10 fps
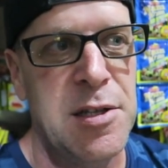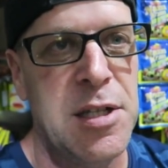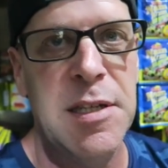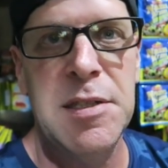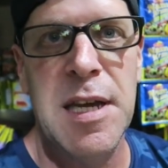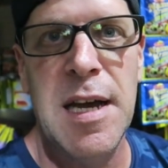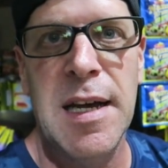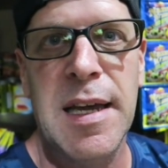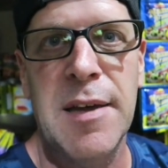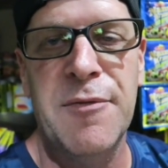she's
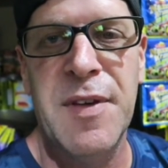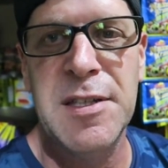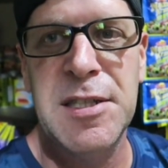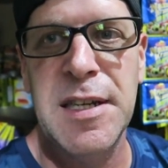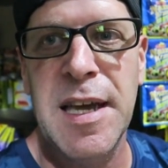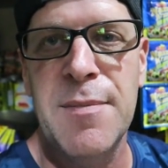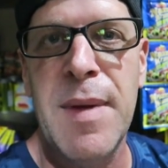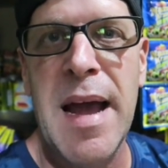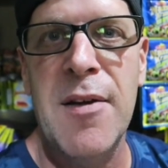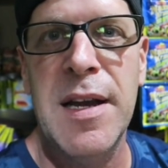fixing to get
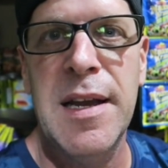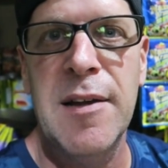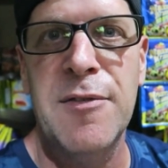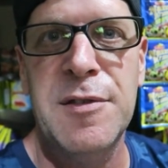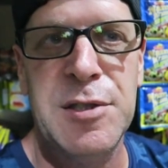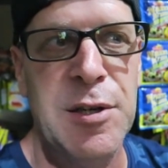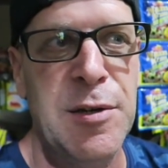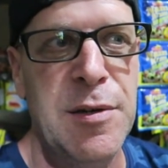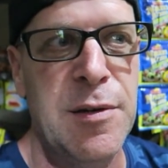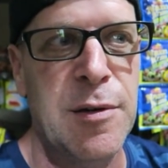married here
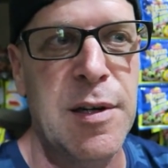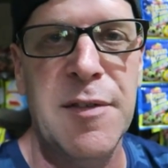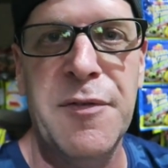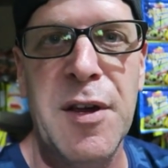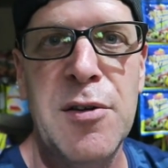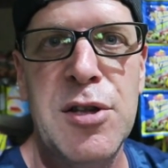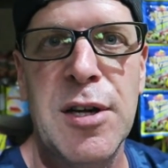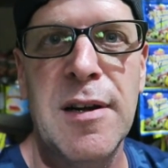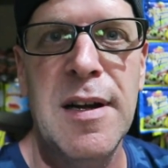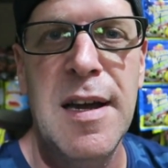soon or in the
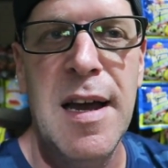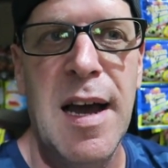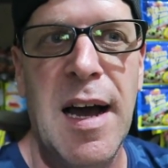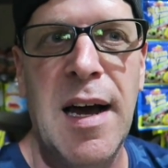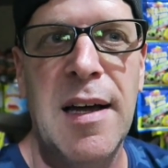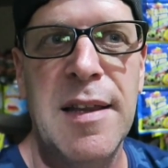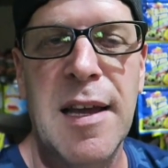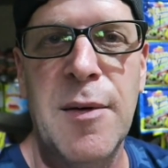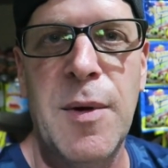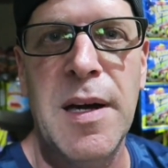future. The
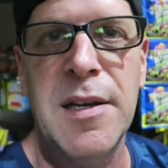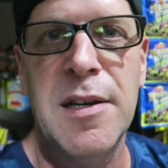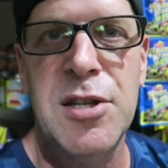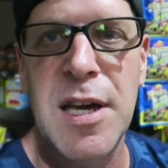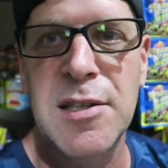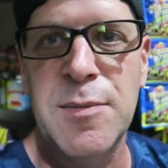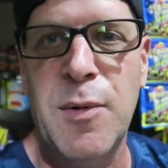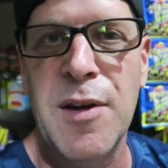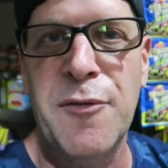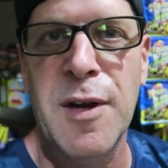other one, she has a
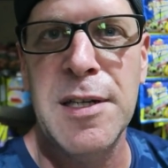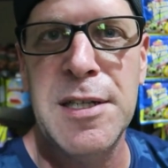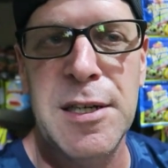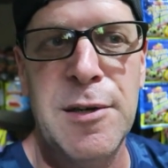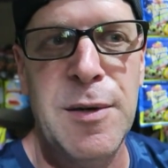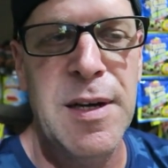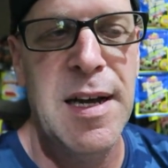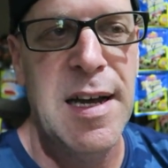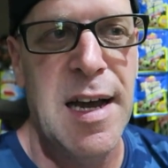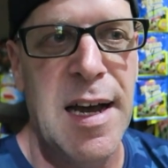boyfriend too.
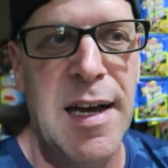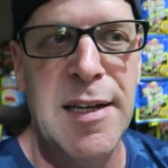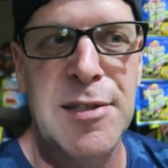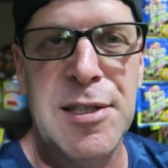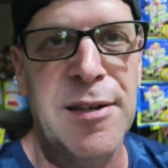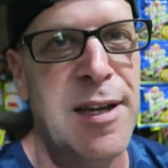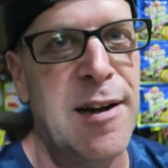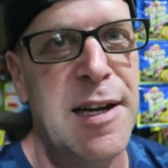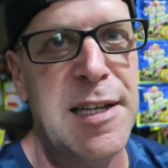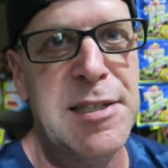So there
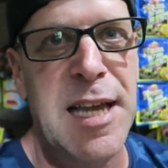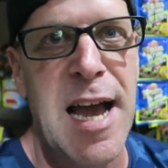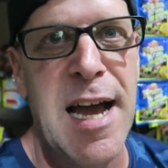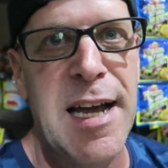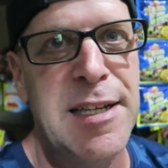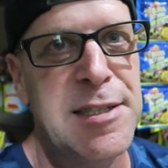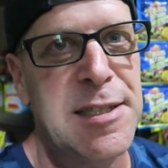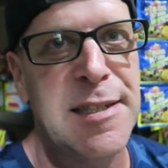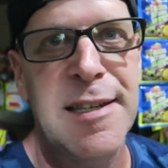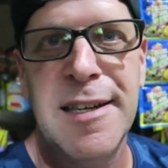it is, guys.
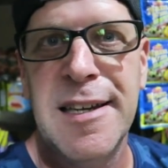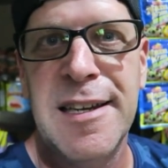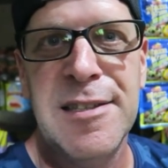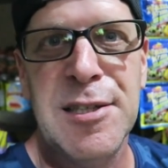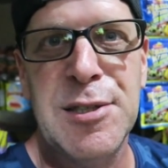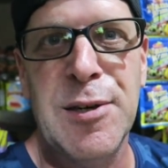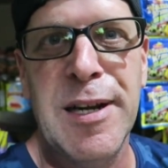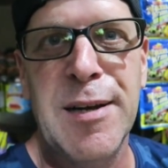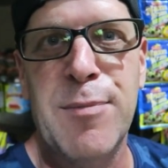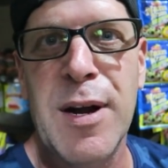Just thought
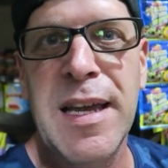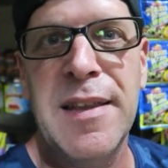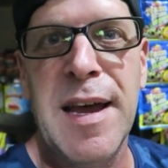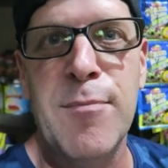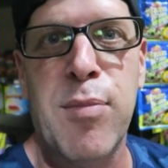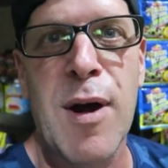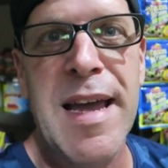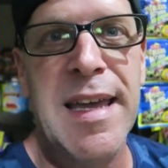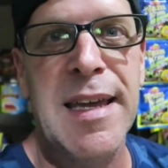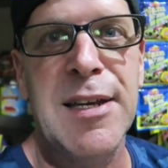I'd bring you that
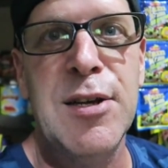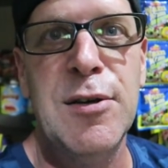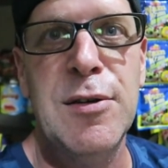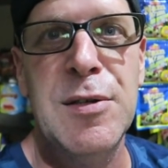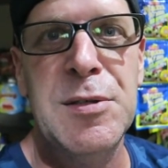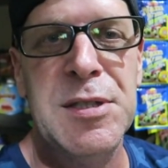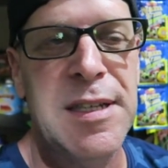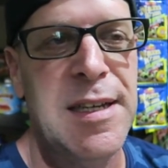breaking news.